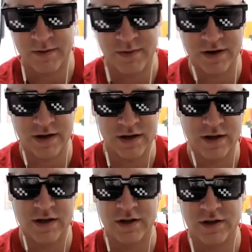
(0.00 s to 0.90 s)
of your building.
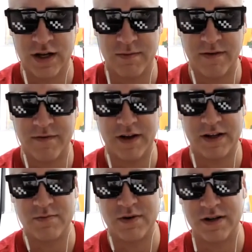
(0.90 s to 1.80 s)
Check my
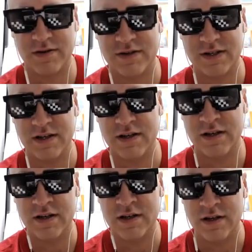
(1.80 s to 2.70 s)
Facebook. You'll see it.
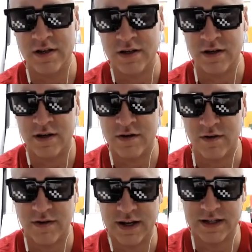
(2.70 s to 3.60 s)

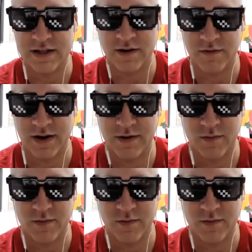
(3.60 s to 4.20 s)
Or Instagram.